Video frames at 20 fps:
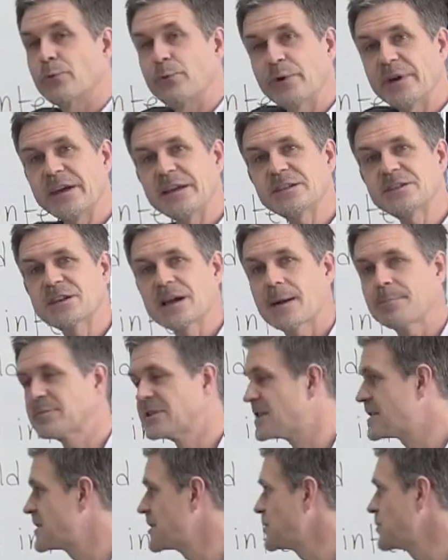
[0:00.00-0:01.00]
Read
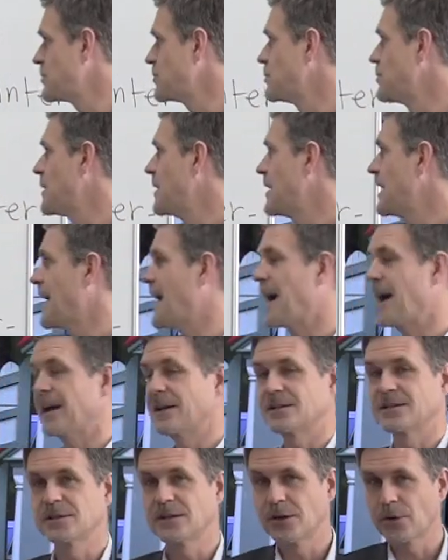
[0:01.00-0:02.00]
Chapter 2
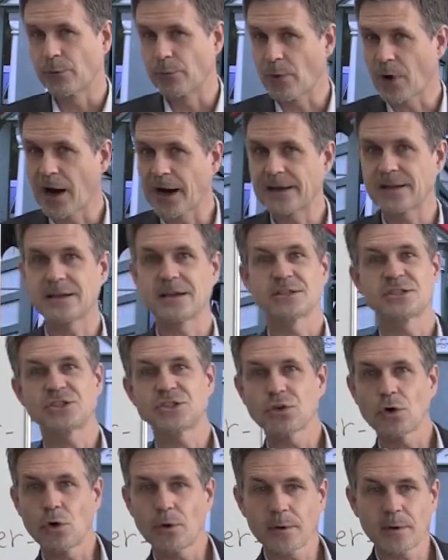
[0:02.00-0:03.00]
and write a
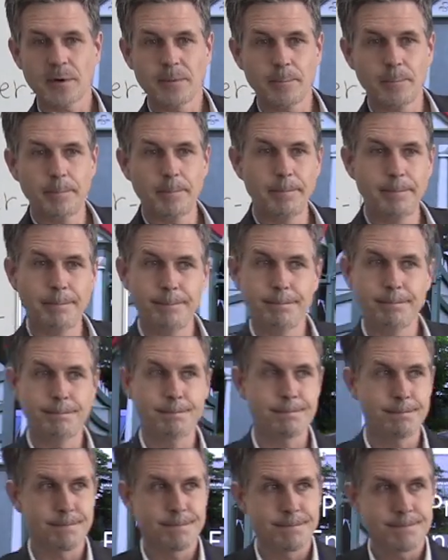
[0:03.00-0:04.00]
short
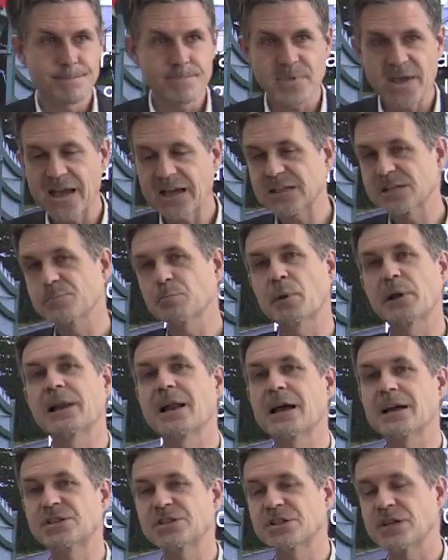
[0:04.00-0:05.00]

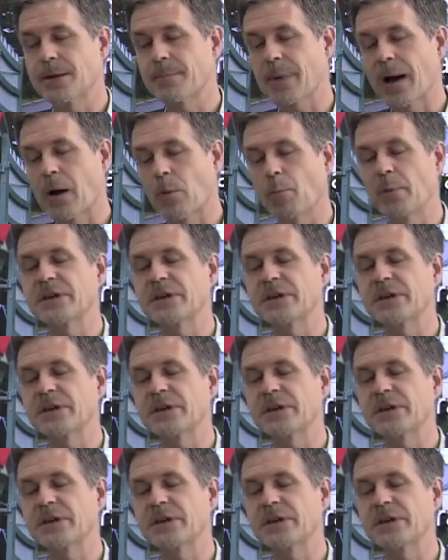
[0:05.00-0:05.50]
explanation about